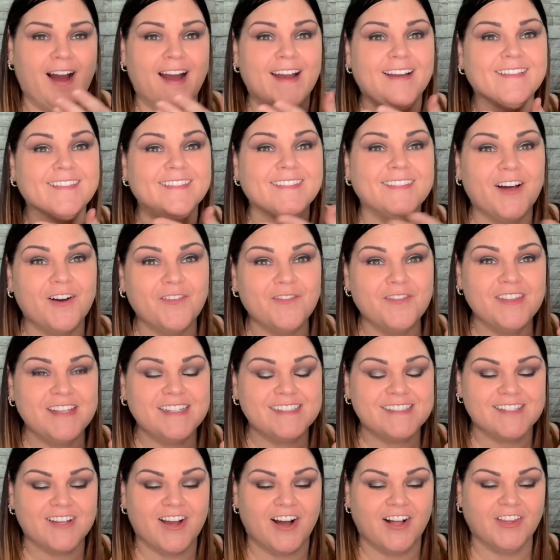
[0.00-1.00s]
I love
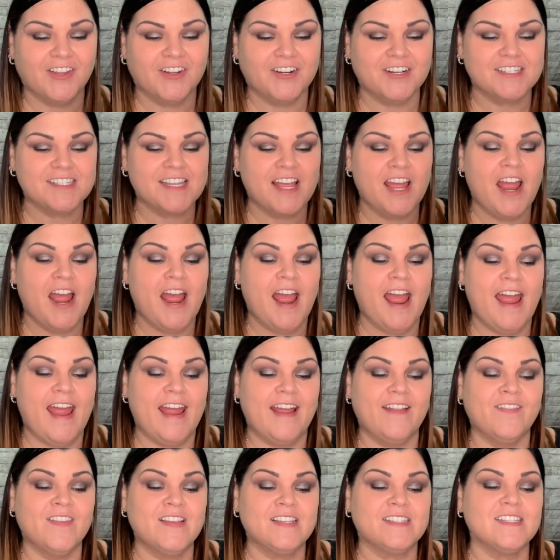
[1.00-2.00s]
these colors
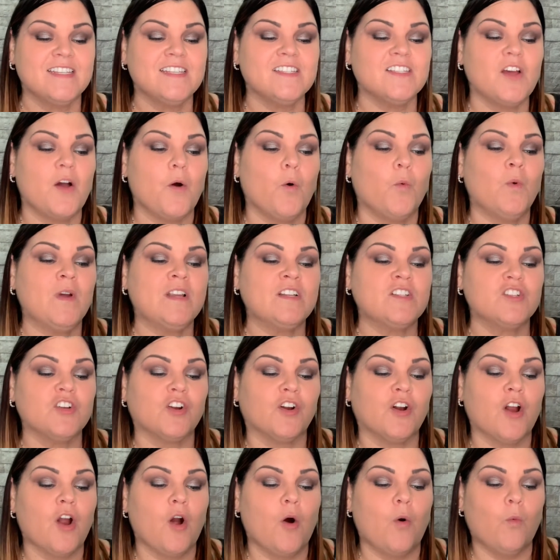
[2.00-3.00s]
and this is
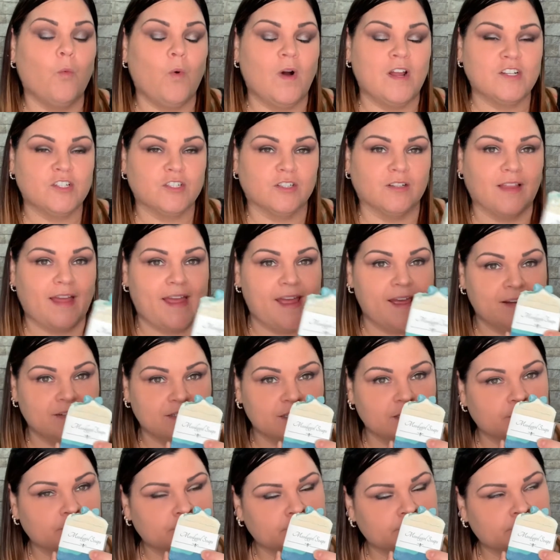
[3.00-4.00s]
Winter
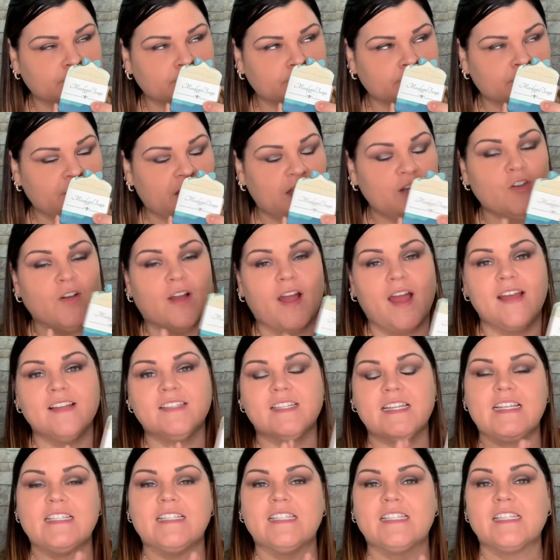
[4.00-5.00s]
Wonderland. And you guys,
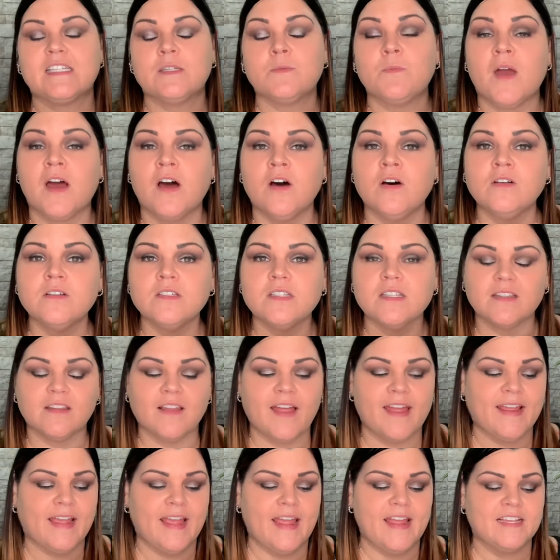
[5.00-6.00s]
it smells
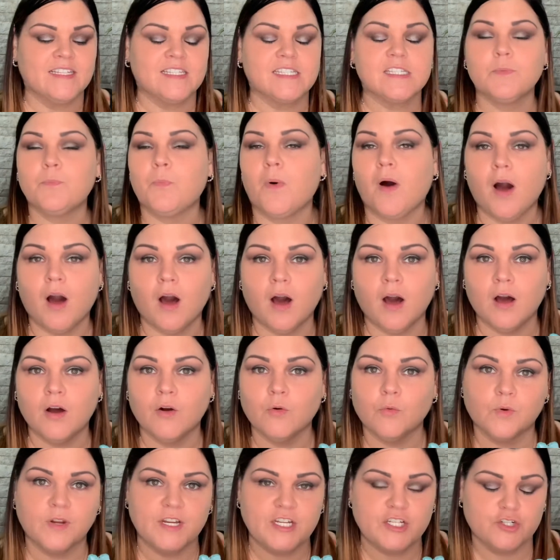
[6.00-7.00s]
like a spa
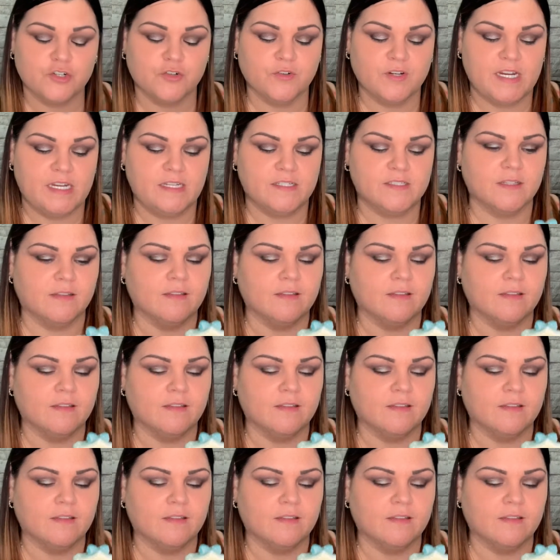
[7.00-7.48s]
retreat.